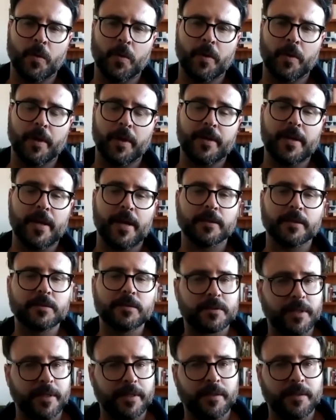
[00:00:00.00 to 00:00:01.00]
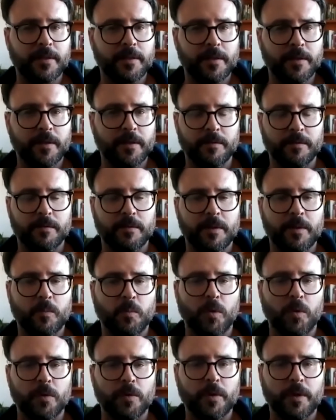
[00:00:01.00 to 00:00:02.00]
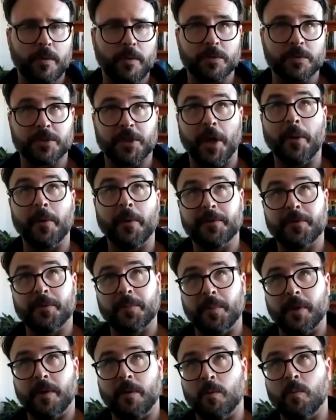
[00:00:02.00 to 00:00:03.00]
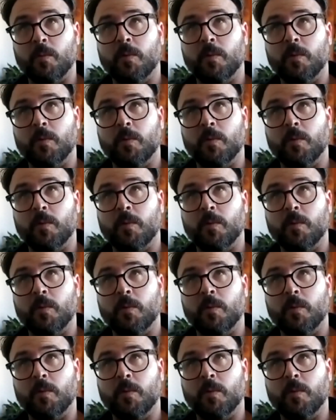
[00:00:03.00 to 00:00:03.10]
announced that it was going to be,